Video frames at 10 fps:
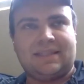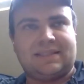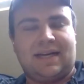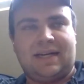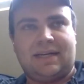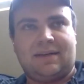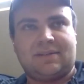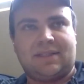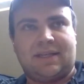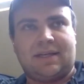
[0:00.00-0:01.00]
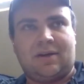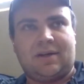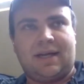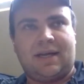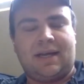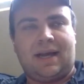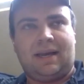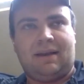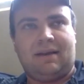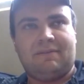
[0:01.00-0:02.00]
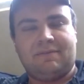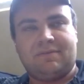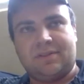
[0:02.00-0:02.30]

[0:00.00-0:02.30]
decided I was like, okay, I love